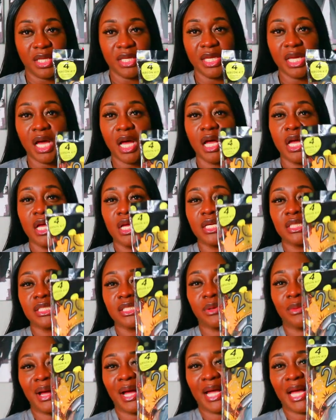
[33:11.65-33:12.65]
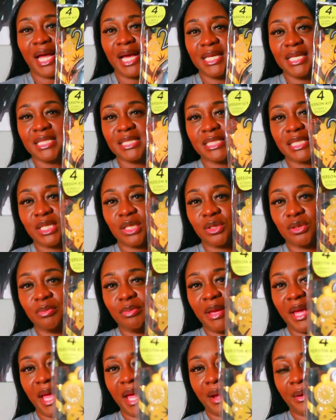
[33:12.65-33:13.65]
yeah so i got this
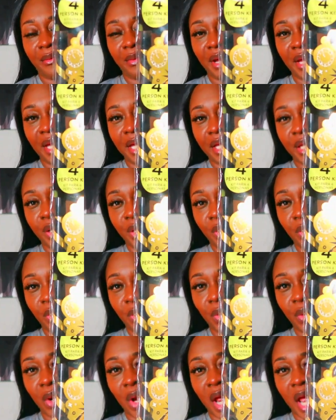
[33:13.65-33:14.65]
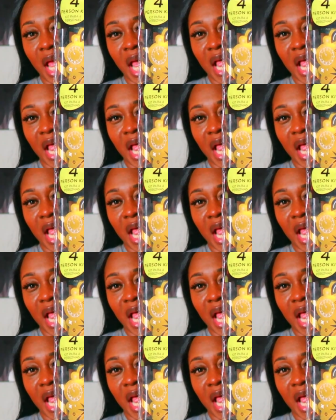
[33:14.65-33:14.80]
little pack right here